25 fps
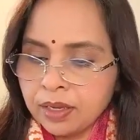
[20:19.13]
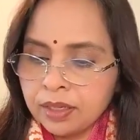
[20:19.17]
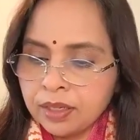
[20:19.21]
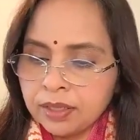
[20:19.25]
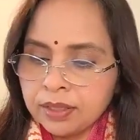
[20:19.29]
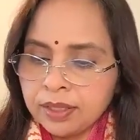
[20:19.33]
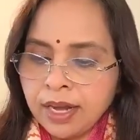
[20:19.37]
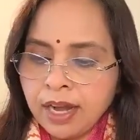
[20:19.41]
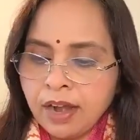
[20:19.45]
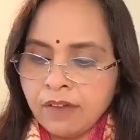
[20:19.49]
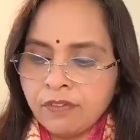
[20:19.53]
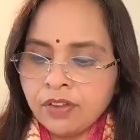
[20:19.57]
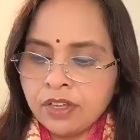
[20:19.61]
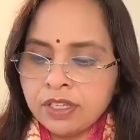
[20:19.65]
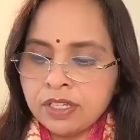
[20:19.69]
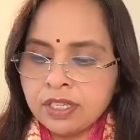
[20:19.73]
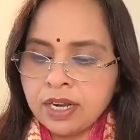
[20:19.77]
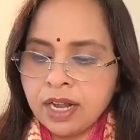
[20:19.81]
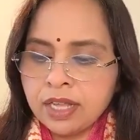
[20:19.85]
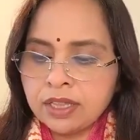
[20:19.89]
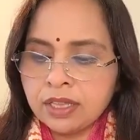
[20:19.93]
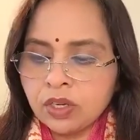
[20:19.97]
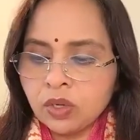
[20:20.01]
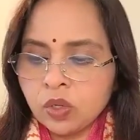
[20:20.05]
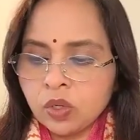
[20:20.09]
Thereafter,
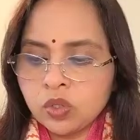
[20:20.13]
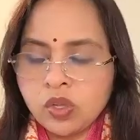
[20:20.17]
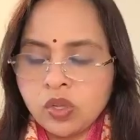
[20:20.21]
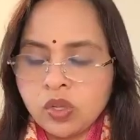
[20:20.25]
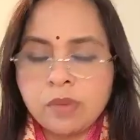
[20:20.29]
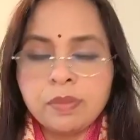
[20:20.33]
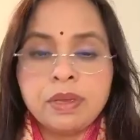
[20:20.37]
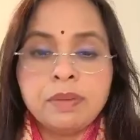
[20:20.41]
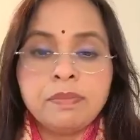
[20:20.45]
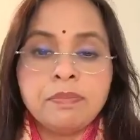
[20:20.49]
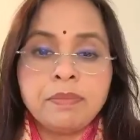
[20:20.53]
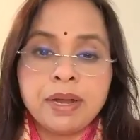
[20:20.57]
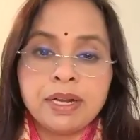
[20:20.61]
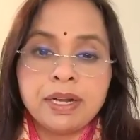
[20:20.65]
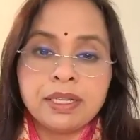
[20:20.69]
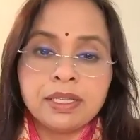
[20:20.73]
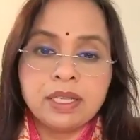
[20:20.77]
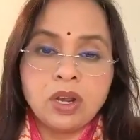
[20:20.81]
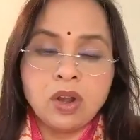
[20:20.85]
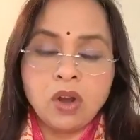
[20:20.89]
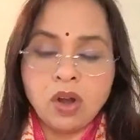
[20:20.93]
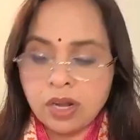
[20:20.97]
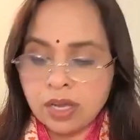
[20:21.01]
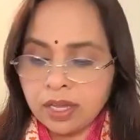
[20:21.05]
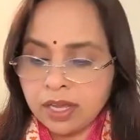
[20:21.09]
Sanatan Goswami met the
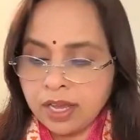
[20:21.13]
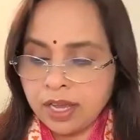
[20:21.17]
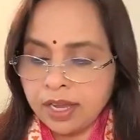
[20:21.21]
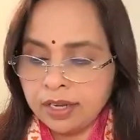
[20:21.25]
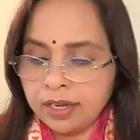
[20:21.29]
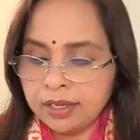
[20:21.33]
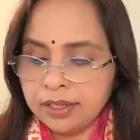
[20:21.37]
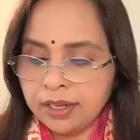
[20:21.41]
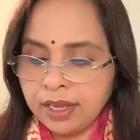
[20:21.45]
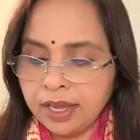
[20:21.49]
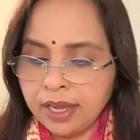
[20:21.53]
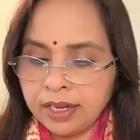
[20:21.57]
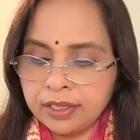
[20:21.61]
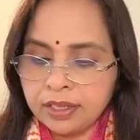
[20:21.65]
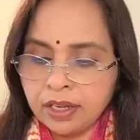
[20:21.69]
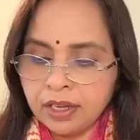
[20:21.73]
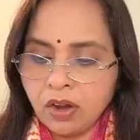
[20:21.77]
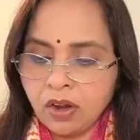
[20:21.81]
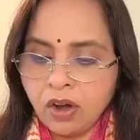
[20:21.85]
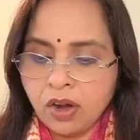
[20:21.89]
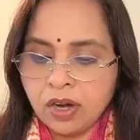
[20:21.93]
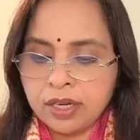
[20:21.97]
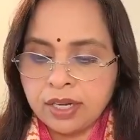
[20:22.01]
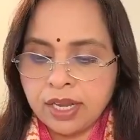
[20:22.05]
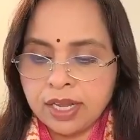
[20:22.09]
Lord again, and the
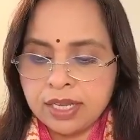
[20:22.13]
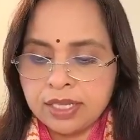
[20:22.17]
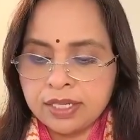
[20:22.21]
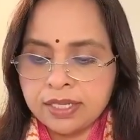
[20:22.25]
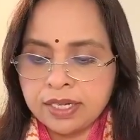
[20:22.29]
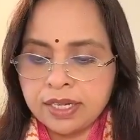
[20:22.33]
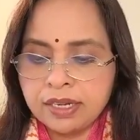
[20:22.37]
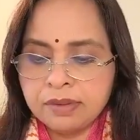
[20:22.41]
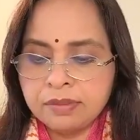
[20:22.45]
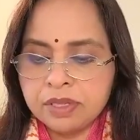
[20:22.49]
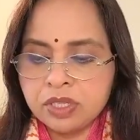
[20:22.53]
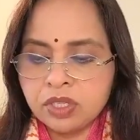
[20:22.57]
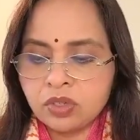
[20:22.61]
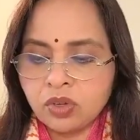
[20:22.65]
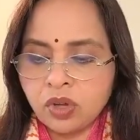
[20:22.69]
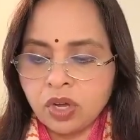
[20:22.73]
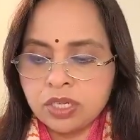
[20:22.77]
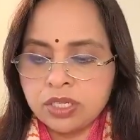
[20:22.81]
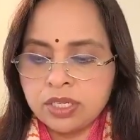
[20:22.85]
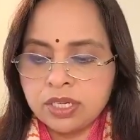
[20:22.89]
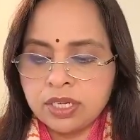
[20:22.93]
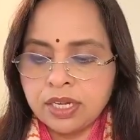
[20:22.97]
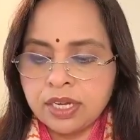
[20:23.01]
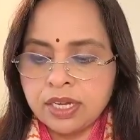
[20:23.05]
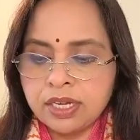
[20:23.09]
Lord tested him in
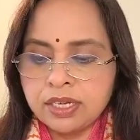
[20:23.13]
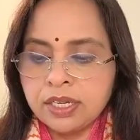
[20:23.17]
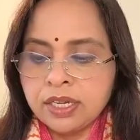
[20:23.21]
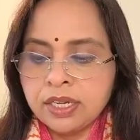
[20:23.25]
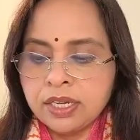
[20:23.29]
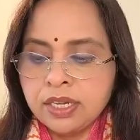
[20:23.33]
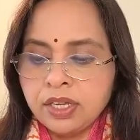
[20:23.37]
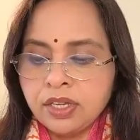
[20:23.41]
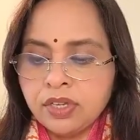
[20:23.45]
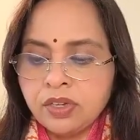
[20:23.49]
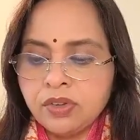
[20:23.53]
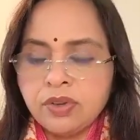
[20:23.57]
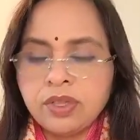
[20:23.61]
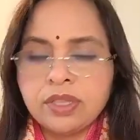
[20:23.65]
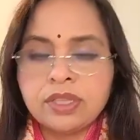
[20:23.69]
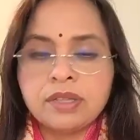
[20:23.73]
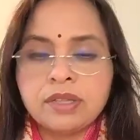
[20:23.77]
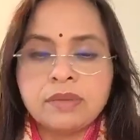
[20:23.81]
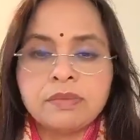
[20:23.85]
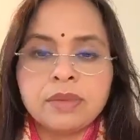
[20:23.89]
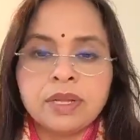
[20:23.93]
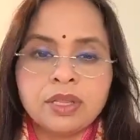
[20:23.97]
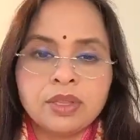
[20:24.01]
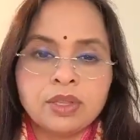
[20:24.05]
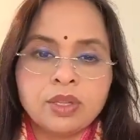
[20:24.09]
scorching heat during the
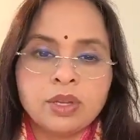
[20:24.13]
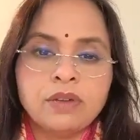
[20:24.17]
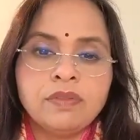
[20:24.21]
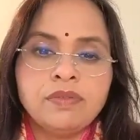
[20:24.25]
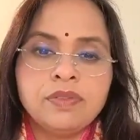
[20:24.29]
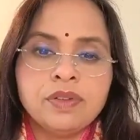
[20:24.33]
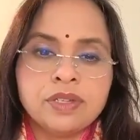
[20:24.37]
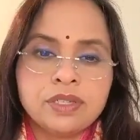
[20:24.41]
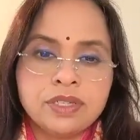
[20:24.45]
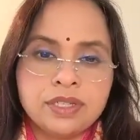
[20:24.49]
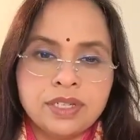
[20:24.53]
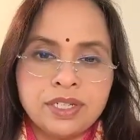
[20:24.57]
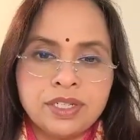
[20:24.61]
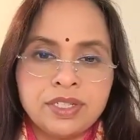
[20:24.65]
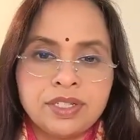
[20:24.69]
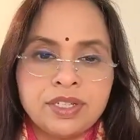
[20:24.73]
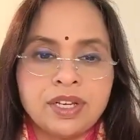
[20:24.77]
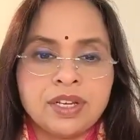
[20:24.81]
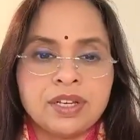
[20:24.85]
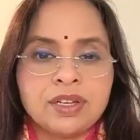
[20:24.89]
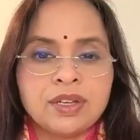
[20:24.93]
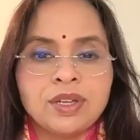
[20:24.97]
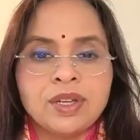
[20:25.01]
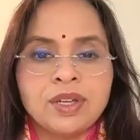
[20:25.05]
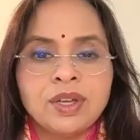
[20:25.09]
month of
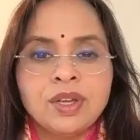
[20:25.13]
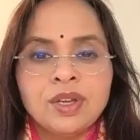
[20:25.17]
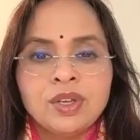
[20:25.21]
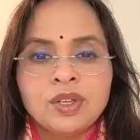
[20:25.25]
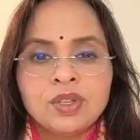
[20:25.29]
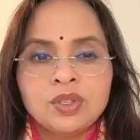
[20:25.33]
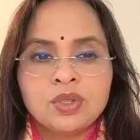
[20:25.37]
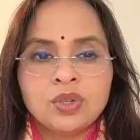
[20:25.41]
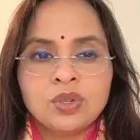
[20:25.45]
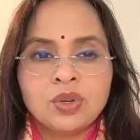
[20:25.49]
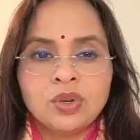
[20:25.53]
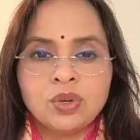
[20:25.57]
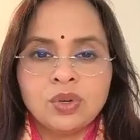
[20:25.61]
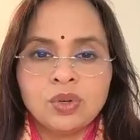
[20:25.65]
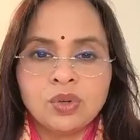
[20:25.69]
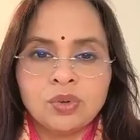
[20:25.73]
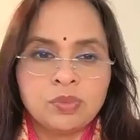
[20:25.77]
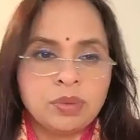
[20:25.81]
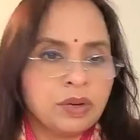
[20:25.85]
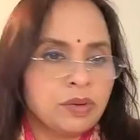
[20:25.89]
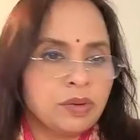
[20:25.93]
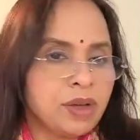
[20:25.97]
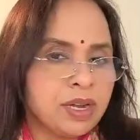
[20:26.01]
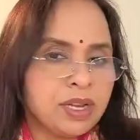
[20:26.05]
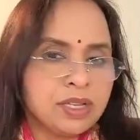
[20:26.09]
Jeshta. So
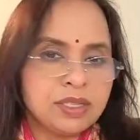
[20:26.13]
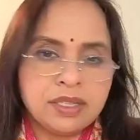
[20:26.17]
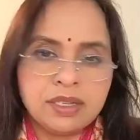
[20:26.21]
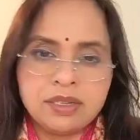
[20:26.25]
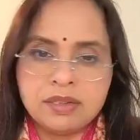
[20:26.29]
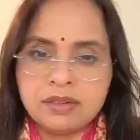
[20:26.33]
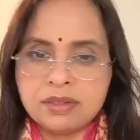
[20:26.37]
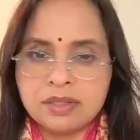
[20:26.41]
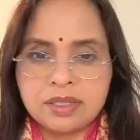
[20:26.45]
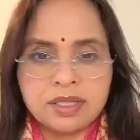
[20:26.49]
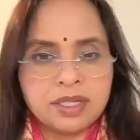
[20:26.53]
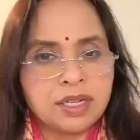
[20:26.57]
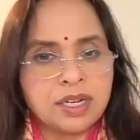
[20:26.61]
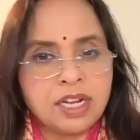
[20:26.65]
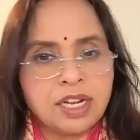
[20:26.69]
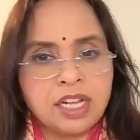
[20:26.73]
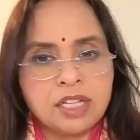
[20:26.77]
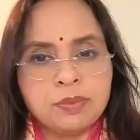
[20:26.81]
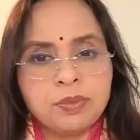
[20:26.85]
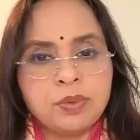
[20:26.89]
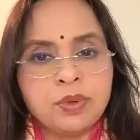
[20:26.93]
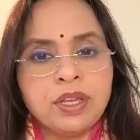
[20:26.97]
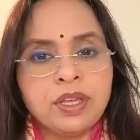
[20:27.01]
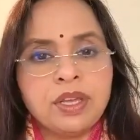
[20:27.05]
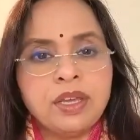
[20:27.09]
Bhagwan is in Jagannath
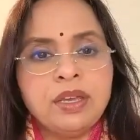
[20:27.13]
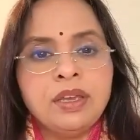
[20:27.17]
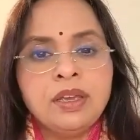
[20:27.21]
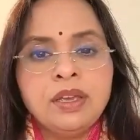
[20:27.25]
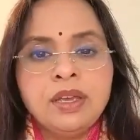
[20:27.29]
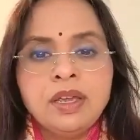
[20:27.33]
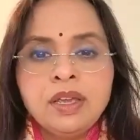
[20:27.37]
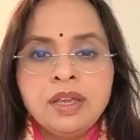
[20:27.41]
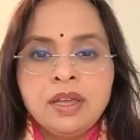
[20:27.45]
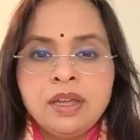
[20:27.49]
Puri.